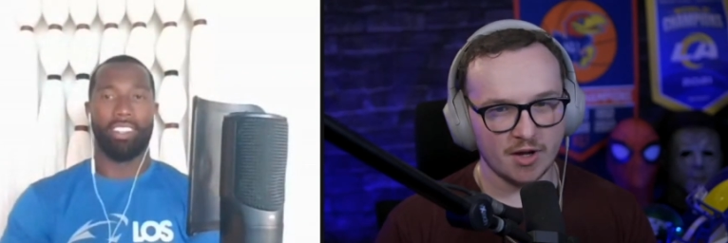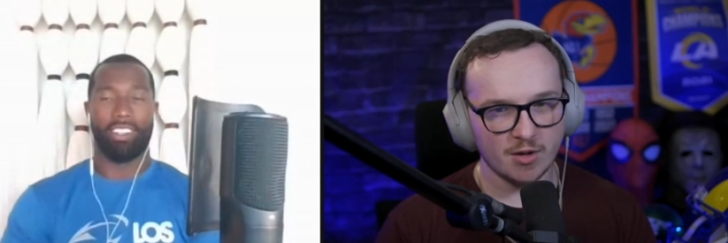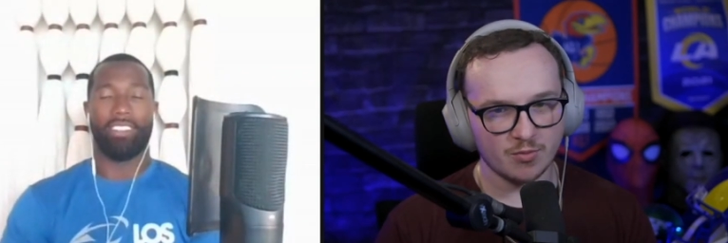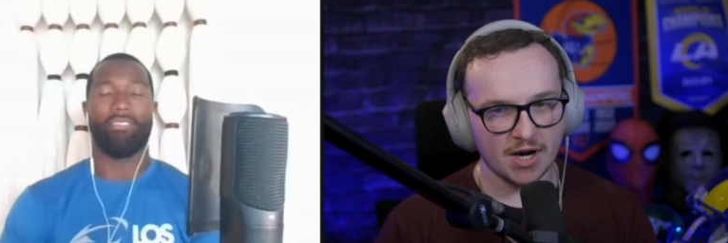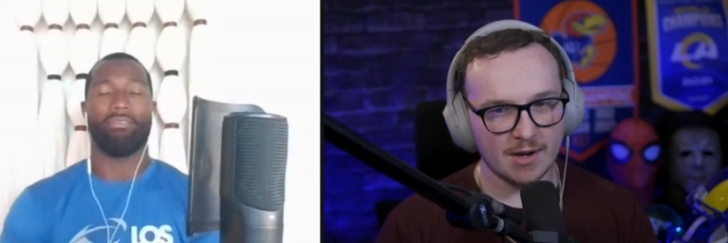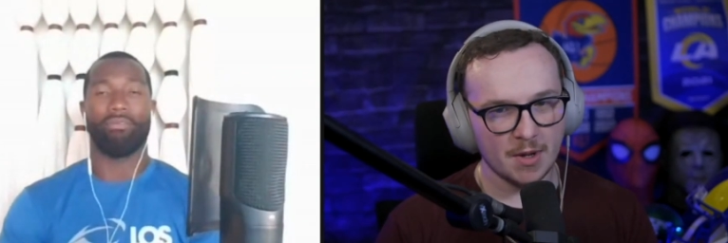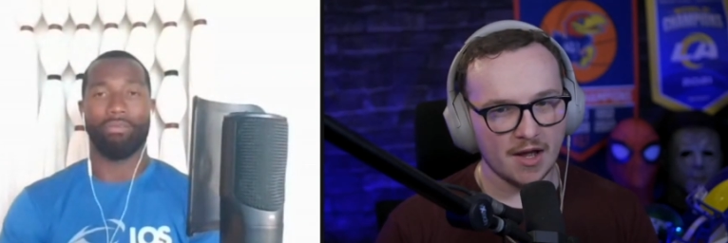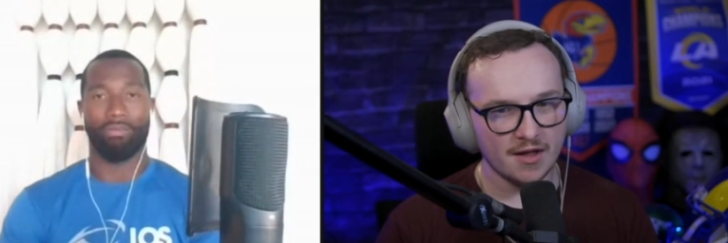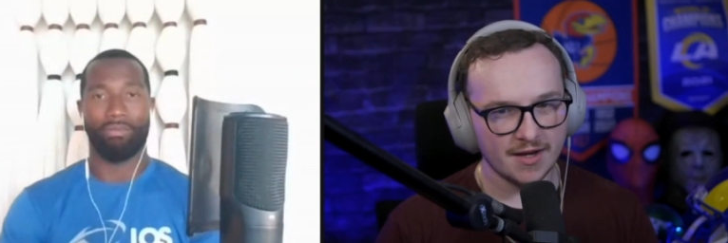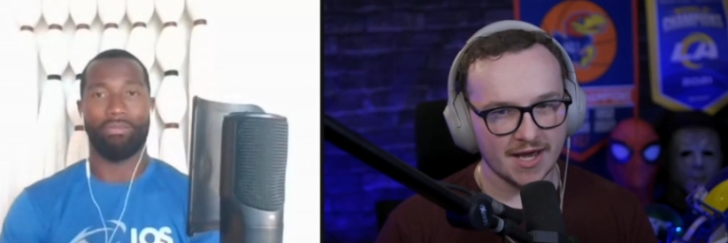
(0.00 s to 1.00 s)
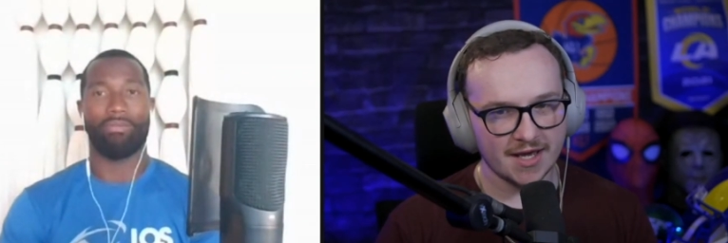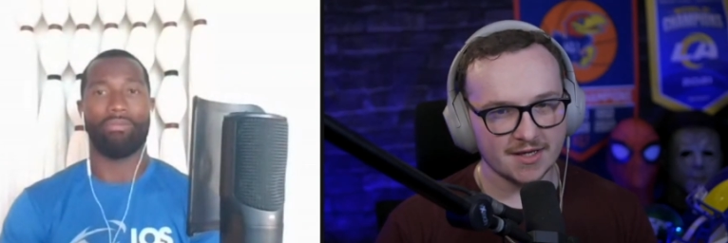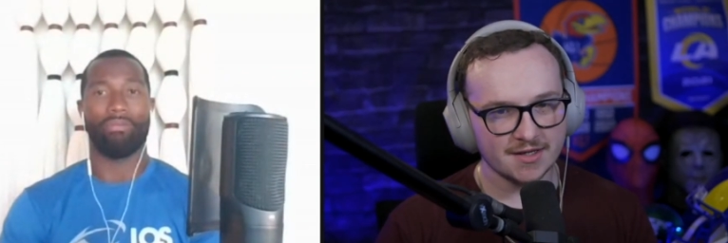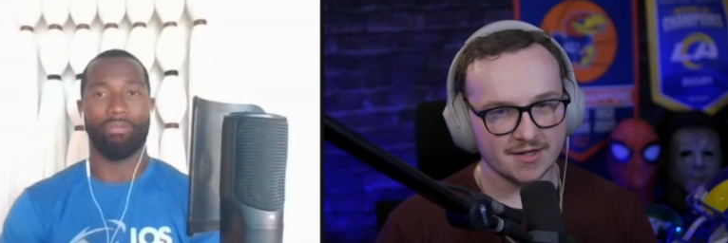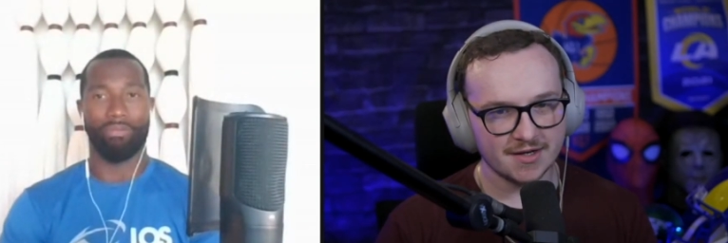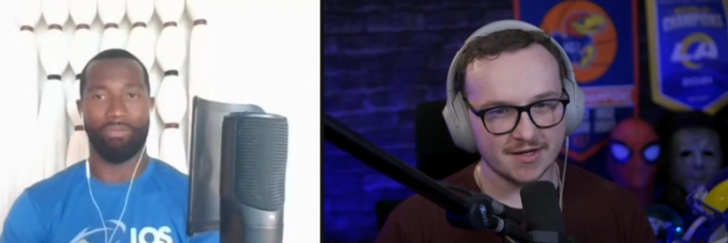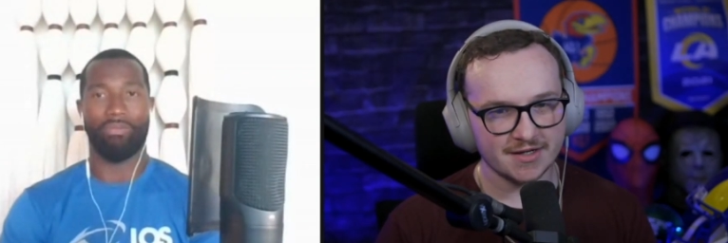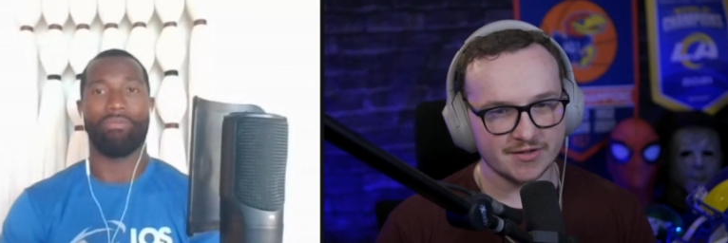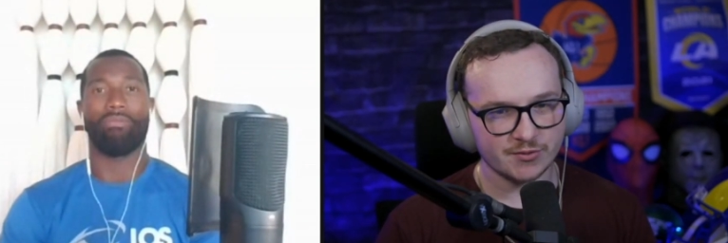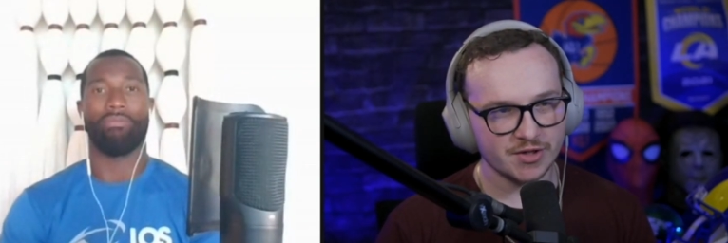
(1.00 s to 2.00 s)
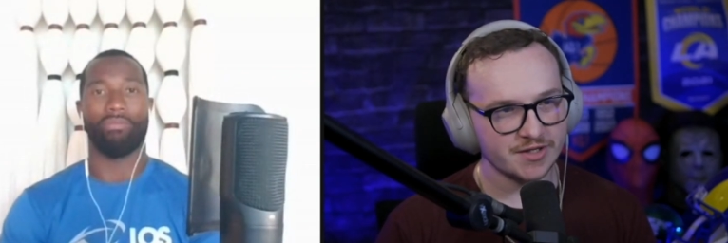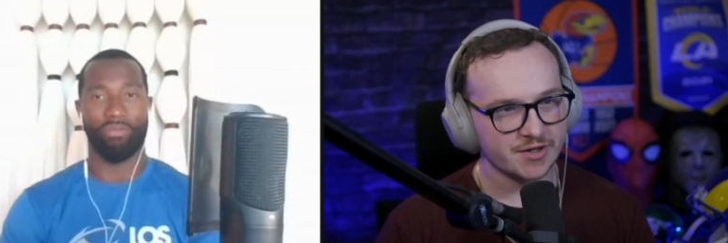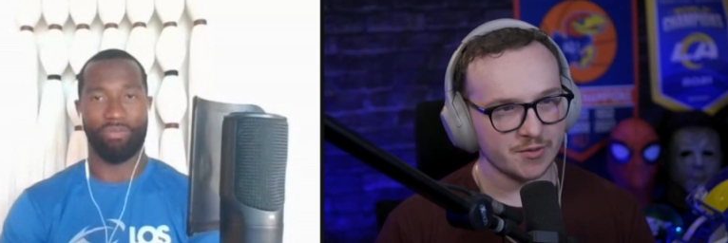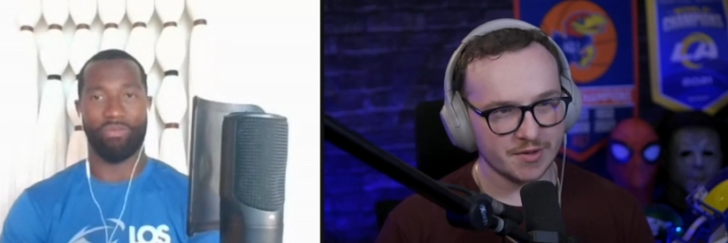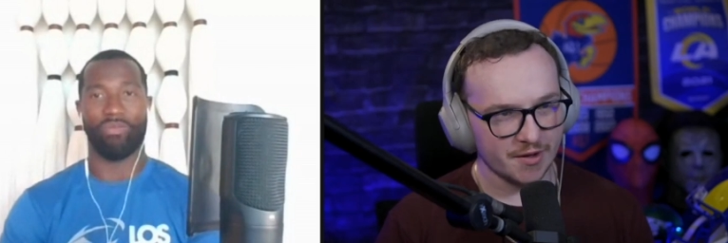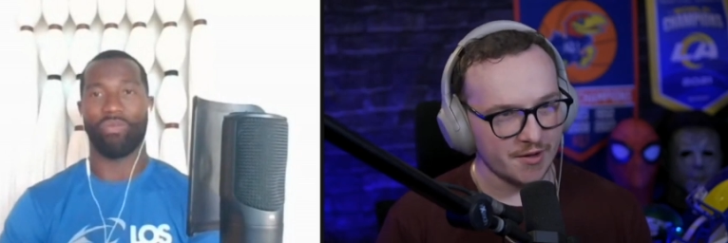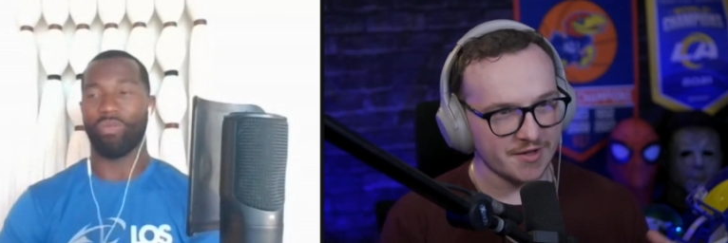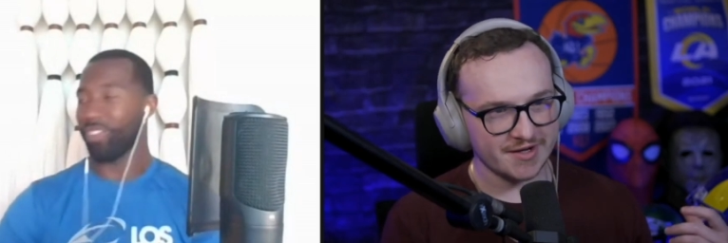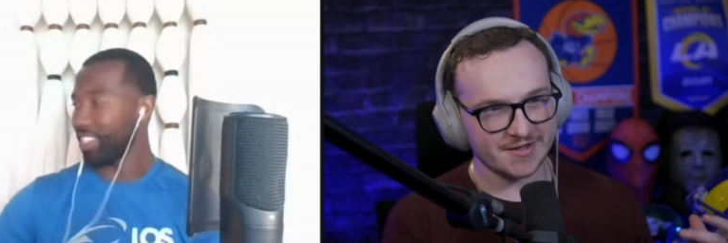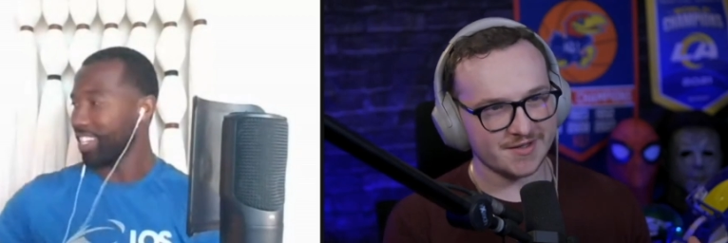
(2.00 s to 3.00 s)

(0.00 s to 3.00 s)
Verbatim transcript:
Speaker 1: him Prop Holiday. Uh, he's really good with all the the